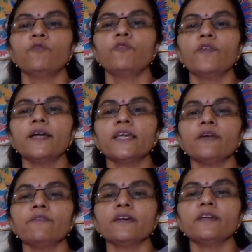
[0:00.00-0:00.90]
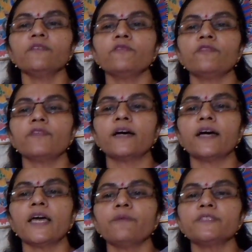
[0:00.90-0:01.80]
What I have done,
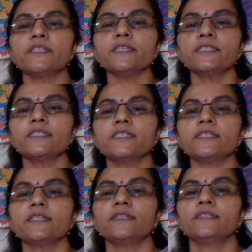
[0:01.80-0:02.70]
I have just